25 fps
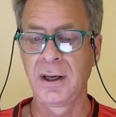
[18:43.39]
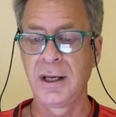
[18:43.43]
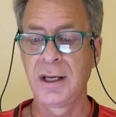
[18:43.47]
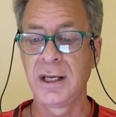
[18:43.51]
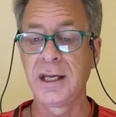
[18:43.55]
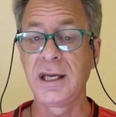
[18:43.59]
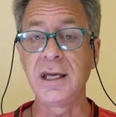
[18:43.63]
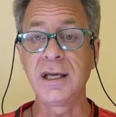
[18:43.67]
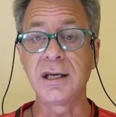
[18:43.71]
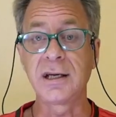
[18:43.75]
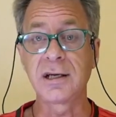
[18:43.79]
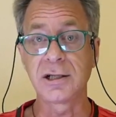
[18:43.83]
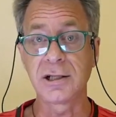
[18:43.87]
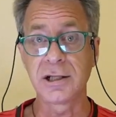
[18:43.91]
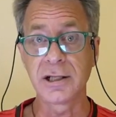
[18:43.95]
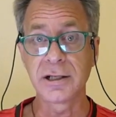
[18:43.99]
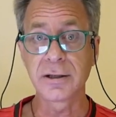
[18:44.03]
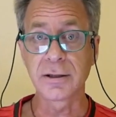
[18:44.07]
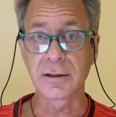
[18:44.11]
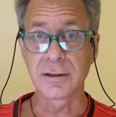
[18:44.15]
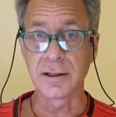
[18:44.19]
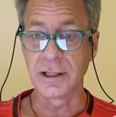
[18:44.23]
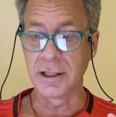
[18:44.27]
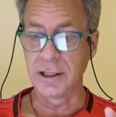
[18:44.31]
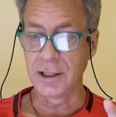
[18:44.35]
He
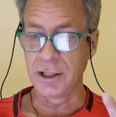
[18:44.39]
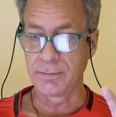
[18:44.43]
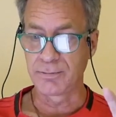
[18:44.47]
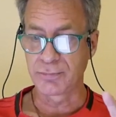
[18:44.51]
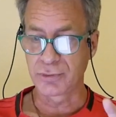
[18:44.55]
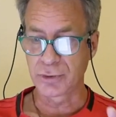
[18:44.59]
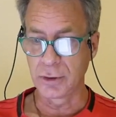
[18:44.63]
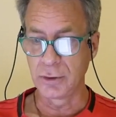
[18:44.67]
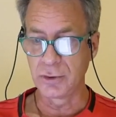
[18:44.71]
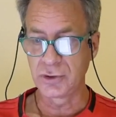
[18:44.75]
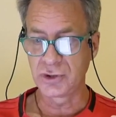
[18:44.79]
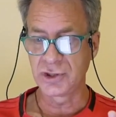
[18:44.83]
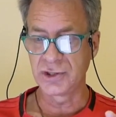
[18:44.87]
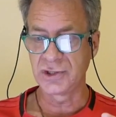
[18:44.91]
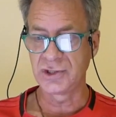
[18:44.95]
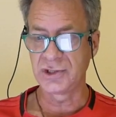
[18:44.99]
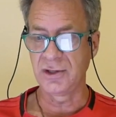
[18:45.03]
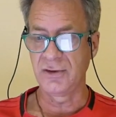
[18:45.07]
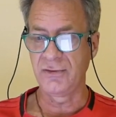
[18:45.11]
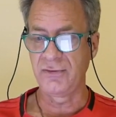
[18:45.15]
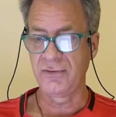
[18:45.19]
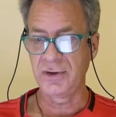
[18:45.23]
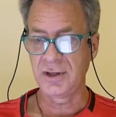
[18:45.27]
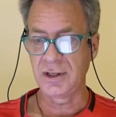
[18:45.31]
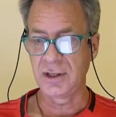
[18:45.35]
clearly approaches
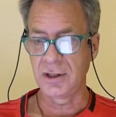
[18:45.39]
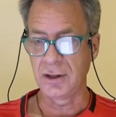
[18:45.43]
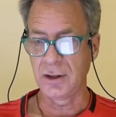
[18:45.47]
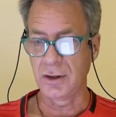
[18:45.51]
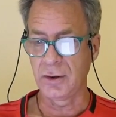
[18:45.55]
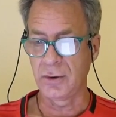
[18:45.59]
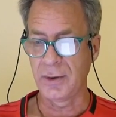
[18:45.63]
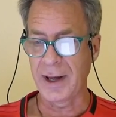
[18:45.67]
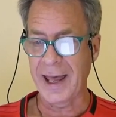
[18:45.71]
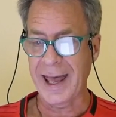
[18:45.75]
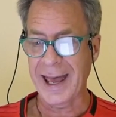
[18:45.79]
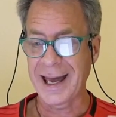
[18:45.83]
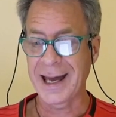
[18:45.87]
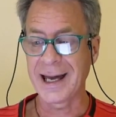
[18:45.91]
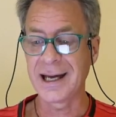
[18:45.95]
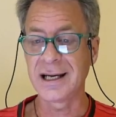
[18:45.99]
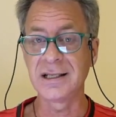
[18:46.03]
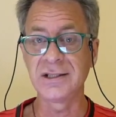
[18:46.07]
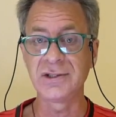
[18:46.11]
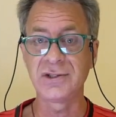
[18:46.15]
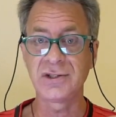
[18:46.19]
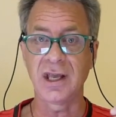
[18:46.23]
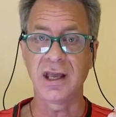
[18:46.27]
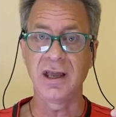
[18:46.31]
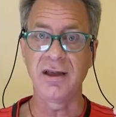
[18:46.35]
the video
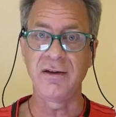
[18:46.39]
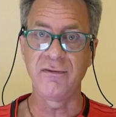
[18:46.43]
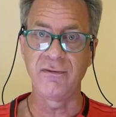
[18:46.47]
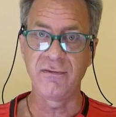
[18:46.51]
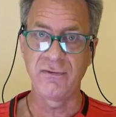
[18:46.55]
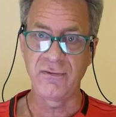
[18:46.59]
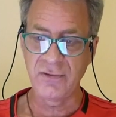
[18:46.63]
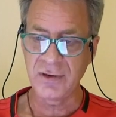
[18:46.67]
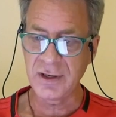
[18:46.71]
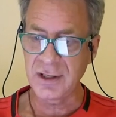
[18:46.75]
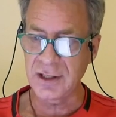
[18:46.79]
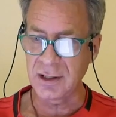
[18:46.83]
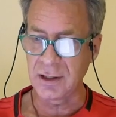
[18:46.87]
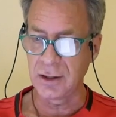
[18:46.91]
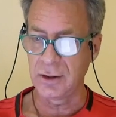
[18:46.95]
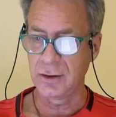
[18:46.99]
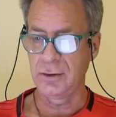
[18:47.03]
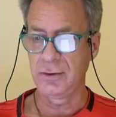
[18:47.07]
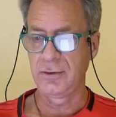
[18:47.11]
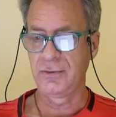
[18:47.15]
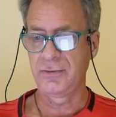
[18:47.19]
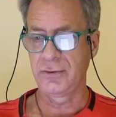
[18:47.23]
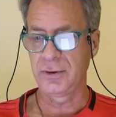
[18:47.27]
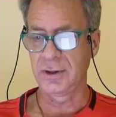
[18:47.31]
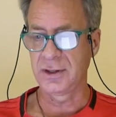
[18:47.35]
as a video,
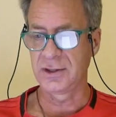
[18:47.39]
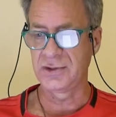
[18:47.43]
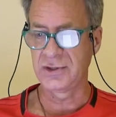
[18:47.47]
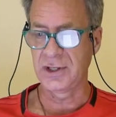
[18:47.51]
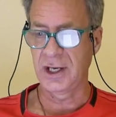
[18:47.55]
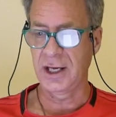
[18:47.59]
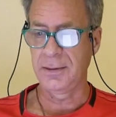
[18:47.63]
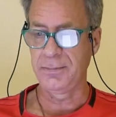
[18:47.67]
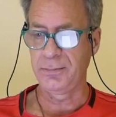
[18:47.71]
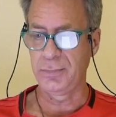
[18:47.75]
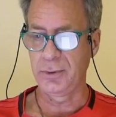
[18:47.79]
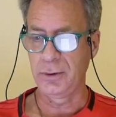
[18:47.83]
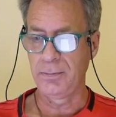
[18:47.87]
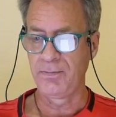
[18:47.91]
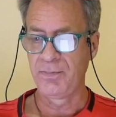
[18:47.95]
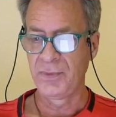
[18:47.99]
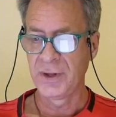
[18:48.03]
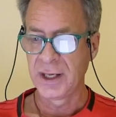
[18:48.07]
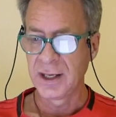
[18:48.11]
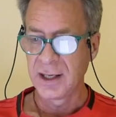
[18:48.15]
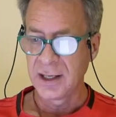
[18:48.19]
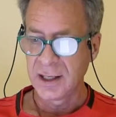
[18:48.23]
for example.